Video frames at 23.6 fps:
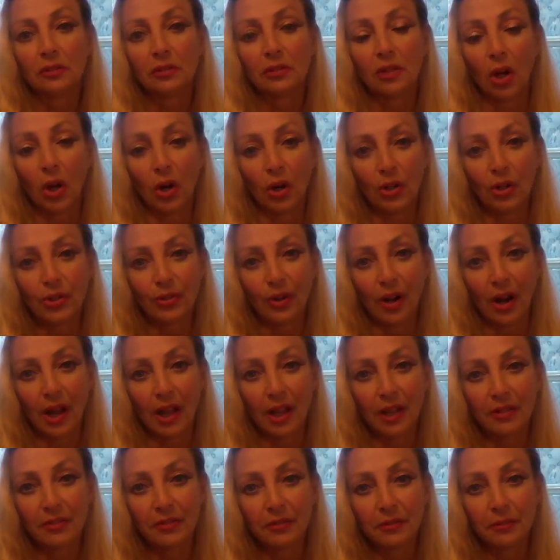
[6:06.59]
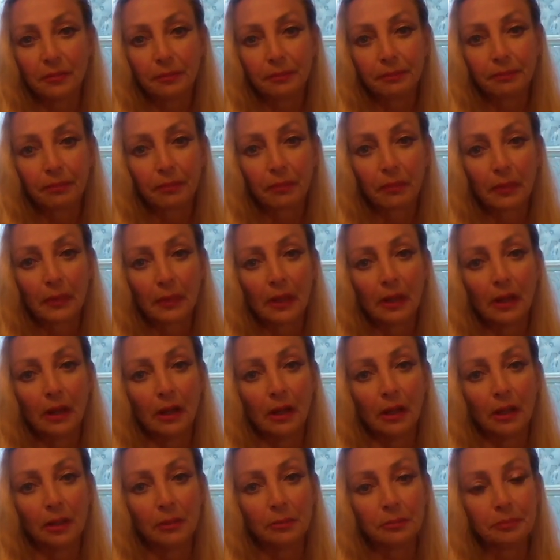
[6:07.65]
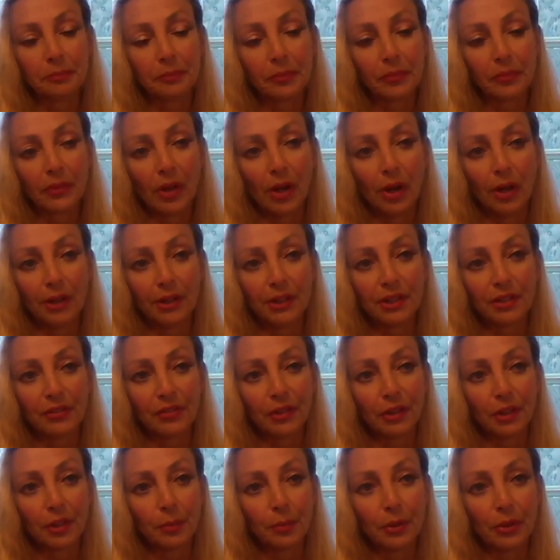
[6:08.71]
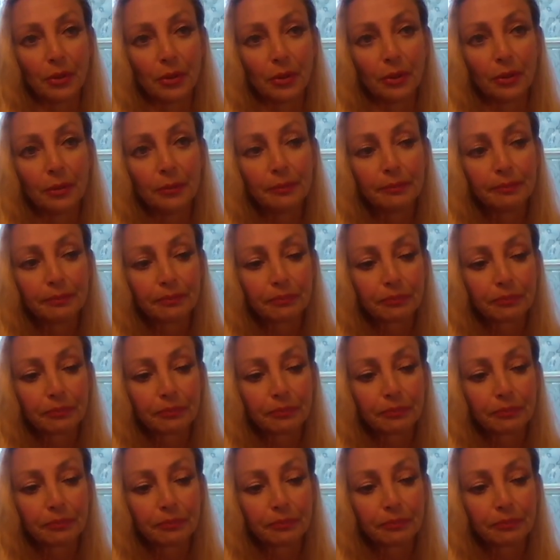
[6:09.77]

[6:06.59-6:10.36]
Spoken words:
the hard drive on a different computer,